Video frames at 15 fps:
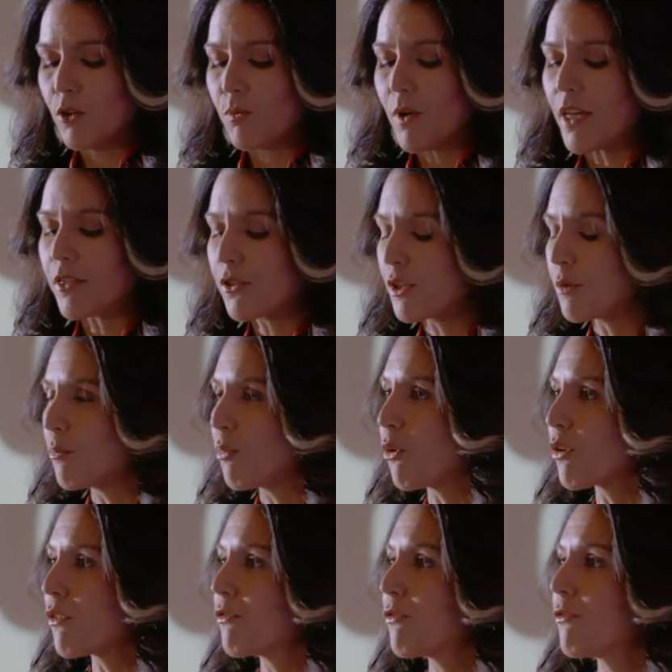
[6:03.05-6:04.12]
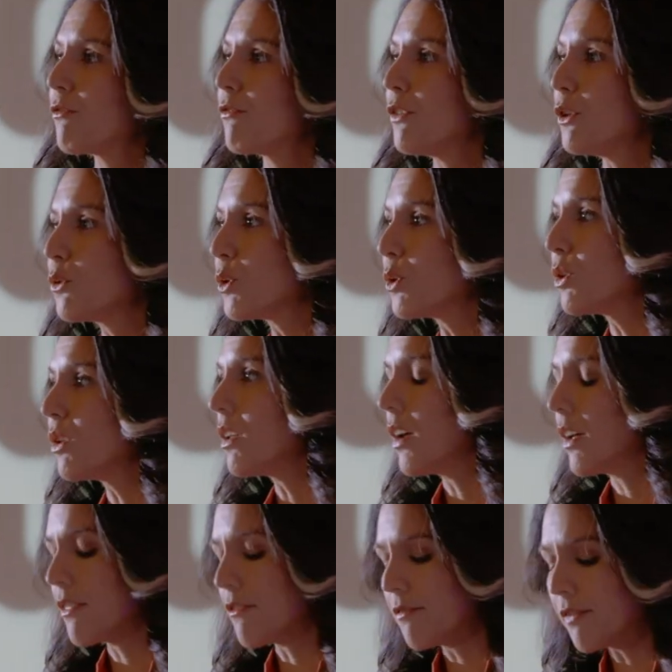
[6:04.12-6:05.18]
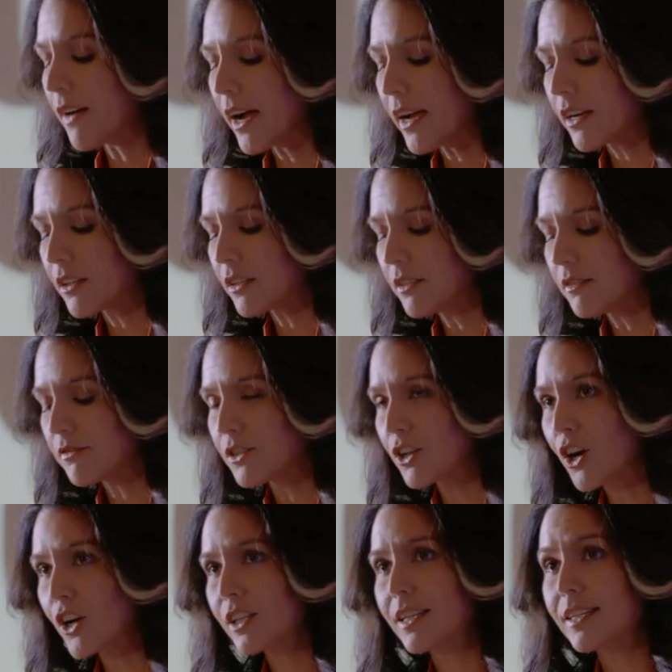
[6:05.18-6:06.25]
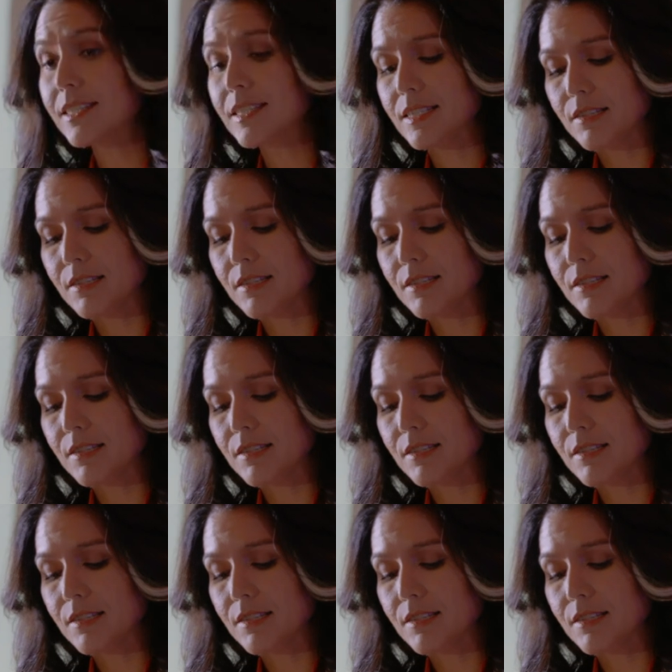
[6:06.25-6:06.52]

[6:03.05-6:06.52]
Rather than pour fuel on the fire of darkness,